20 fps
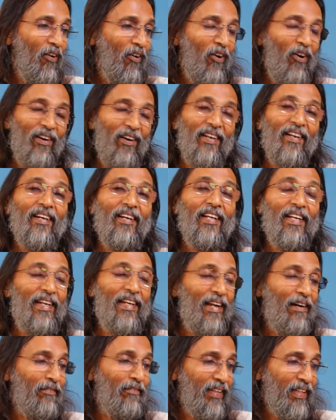
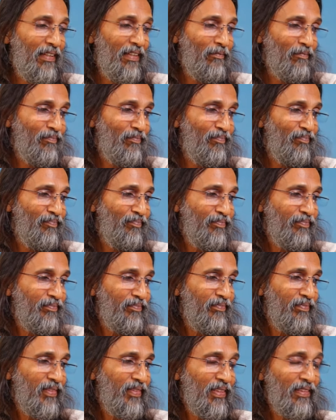all-loving.
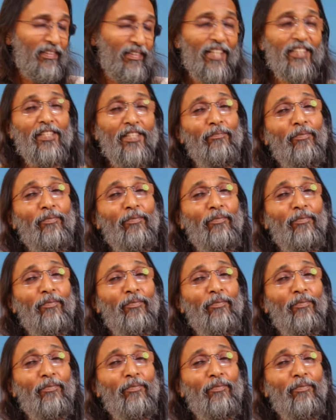That's